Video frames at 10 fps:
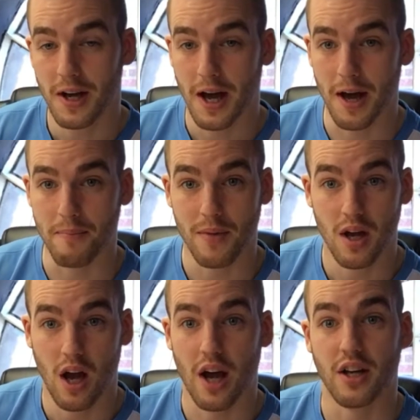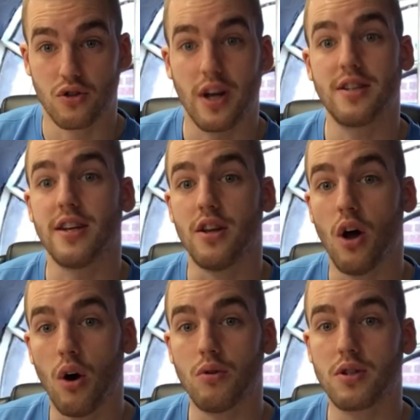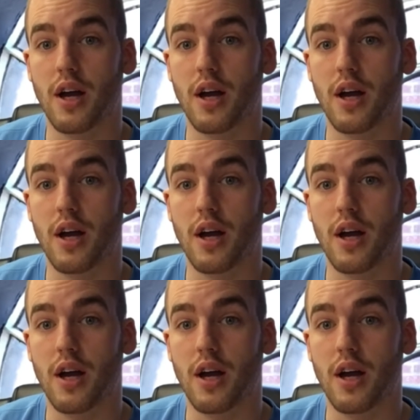And addressing those